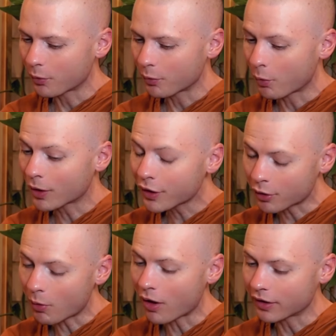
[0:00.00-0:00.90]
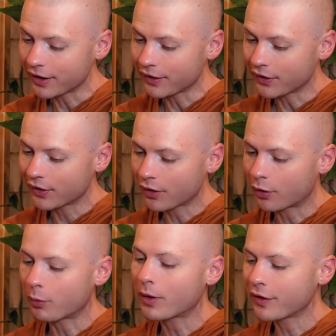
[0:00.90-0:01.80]
One of the qualities,
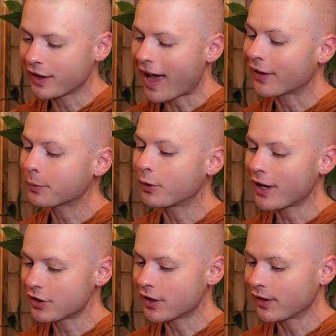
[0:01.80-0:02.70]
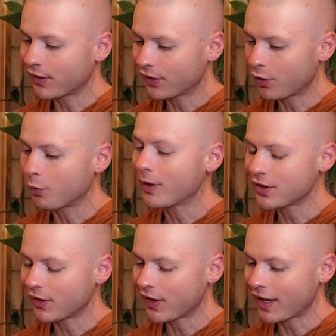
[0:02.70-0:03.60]
or one of the aspirations, the
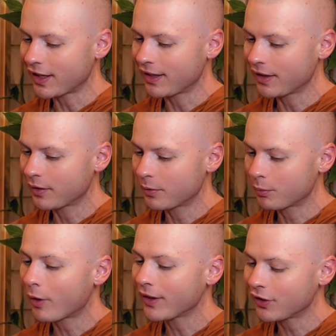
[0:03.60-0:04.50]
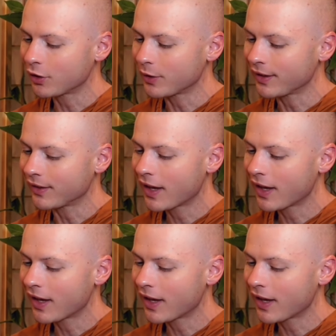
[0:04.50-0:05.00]
wishes that he points to is,